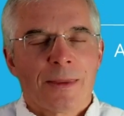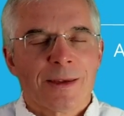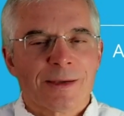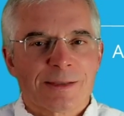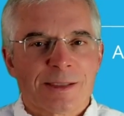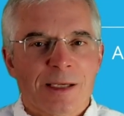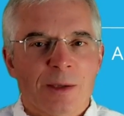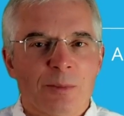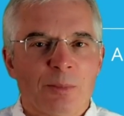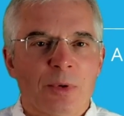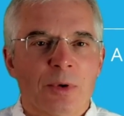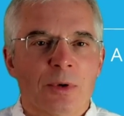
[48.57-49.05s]

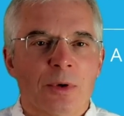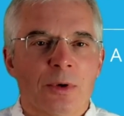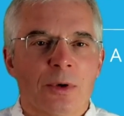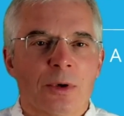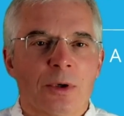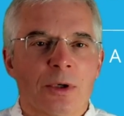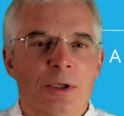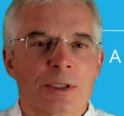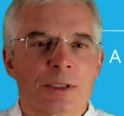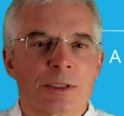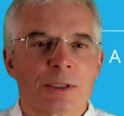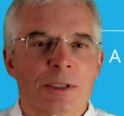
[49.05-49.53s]
The simple
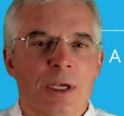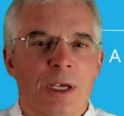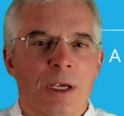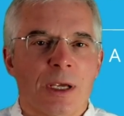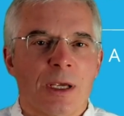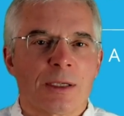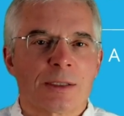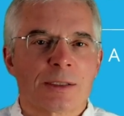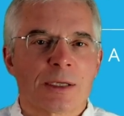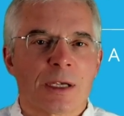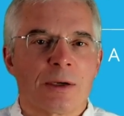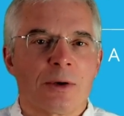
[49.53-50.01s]
course
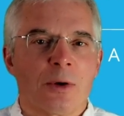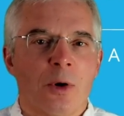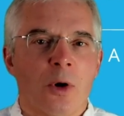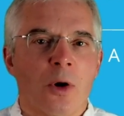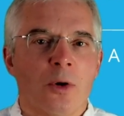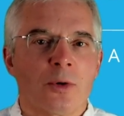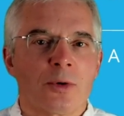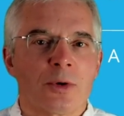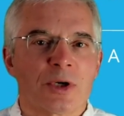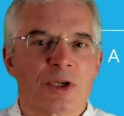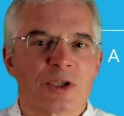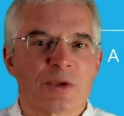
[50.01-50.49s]
is an
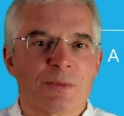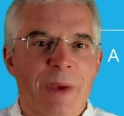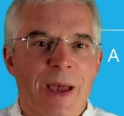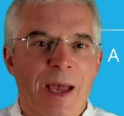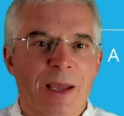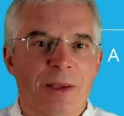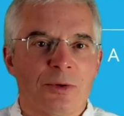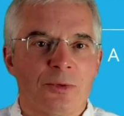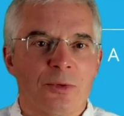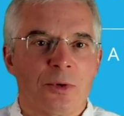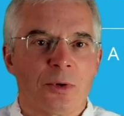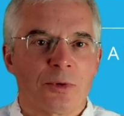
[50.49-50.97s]
owner's
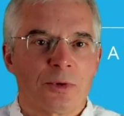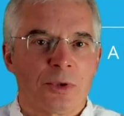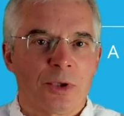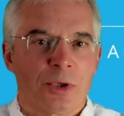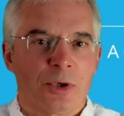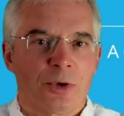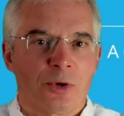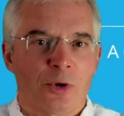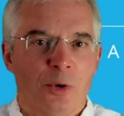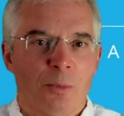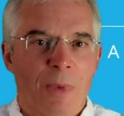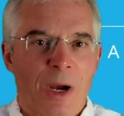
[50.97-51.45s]
manual
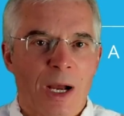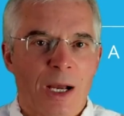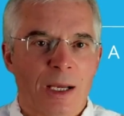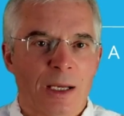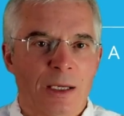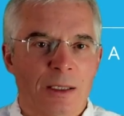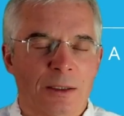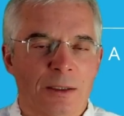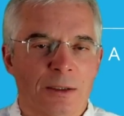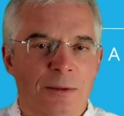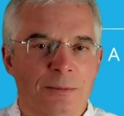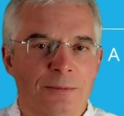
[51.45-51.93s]
to your
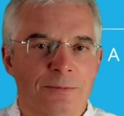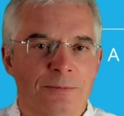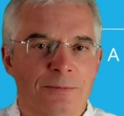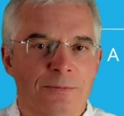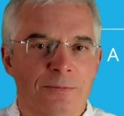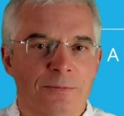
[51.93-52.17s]
mind.